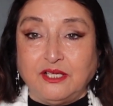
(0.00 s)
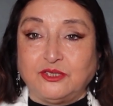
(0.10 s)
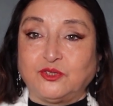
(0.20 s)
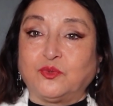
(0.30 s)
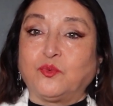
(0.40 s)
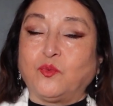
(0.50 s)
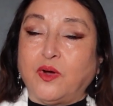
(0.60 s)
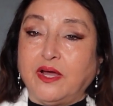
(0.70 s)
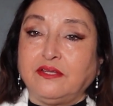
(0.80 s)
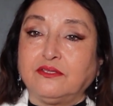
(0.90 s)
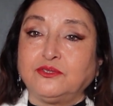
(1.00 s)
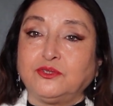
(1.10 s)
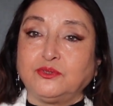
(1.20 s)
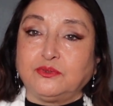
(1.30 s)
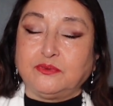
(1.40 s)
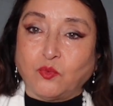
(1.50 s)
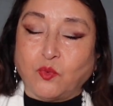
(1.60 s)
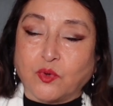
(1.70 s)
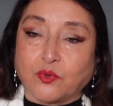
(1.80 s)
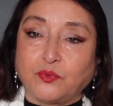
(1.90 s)
So why don't you
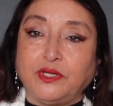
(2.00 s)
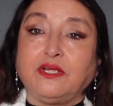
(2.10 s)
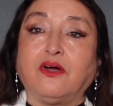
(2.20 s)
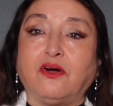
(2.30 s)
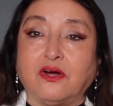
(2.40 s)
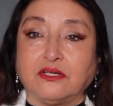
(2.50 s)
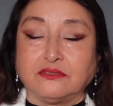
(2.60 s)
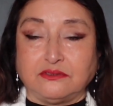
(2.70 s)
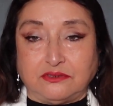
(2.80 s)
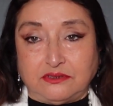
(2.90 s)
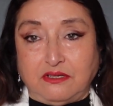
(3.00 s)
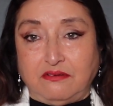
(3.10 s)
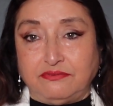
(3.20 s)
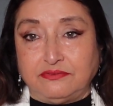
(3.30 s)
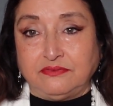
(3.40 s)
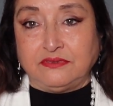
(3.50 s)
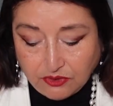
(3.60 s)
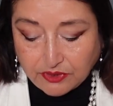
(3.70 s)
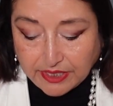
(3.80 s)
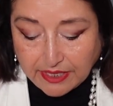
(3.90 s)
work really hard on yourself?
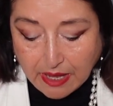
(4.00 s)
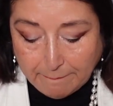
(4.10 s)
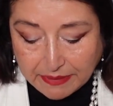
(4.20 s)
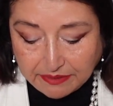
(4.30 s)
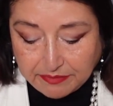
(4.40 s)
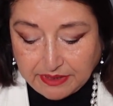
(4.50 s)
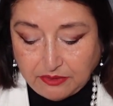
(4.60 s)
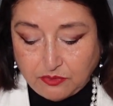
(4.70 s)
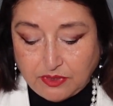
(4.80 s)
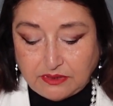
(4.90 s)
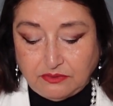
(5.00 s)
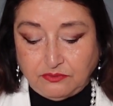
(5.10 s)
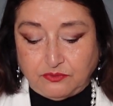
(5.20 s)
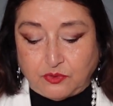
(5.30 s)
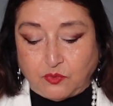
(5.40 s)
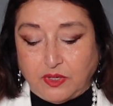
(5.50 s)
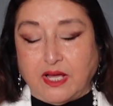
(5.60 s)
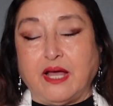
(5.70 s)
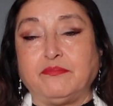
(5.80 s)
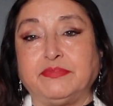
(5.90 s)
You cannot blame anyone for what
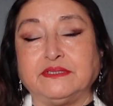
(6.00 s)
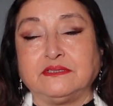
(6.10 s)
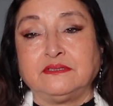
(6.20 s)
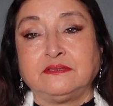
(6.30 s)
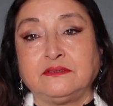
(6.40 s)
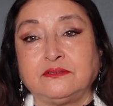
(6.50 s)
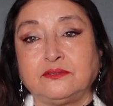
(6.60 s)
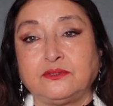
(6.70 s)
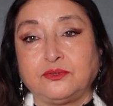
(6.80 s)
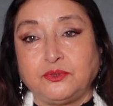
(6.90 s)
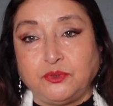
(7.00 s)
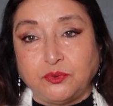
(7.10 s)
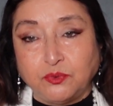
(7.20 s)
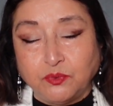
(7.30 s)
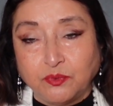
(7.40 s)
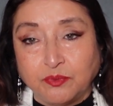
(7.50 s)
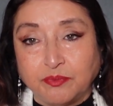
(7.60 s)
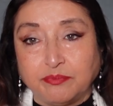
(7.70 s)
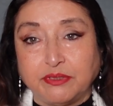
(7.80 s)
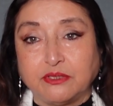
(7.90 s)
happened to you,
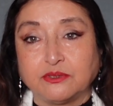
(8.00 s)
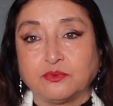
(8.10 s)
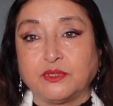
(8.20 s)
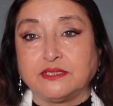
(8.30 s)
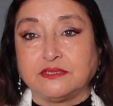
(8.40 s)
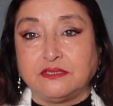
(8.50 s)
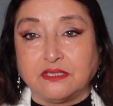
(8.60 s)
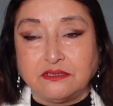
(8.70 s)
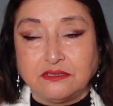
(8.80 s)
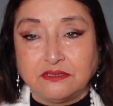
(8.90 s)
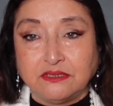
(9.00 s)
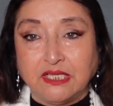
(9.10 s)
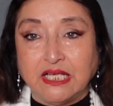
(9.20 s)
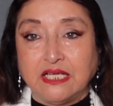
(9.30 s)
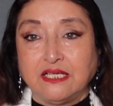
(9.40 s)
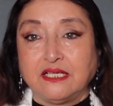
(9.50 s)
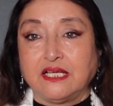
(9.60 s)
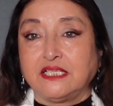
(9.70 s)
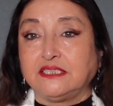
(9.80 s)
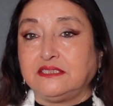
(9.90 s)
because what is done,
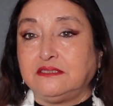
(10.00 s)
and